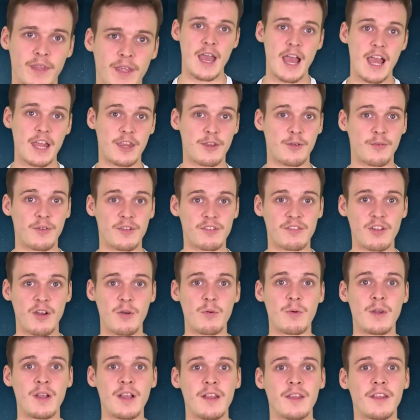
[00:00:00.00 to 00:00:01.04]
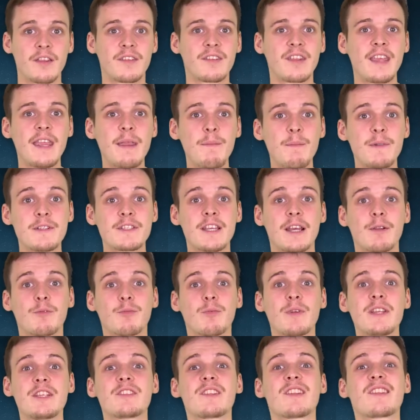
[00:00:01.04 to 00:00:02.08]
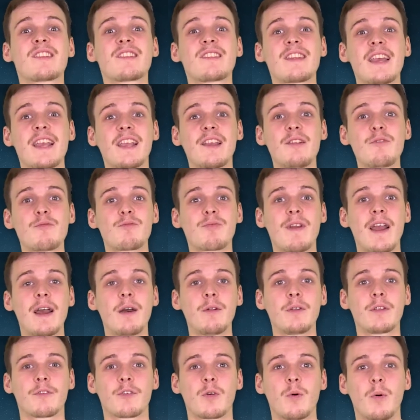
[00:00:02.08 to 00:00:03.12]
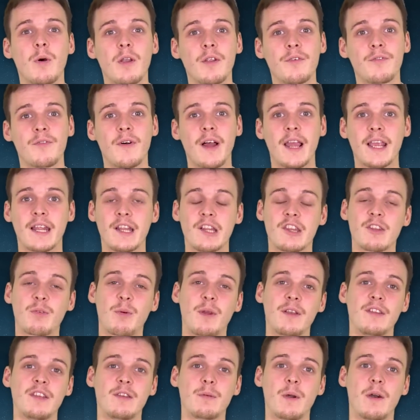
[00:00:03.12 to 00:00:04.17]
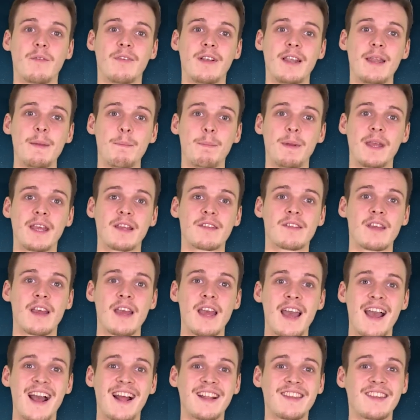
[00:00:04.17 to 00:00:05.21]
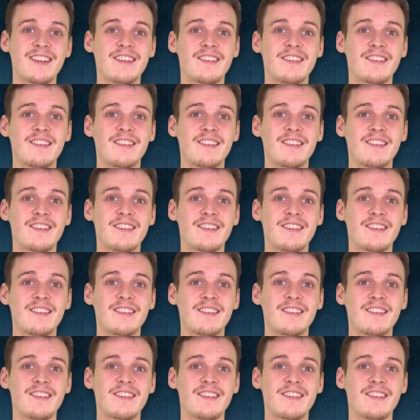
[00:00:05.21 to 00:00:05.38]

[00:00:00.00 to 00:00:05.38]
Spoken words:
As a result, the team, which had reached the second round of qualifying in the 2012 Olympics, had to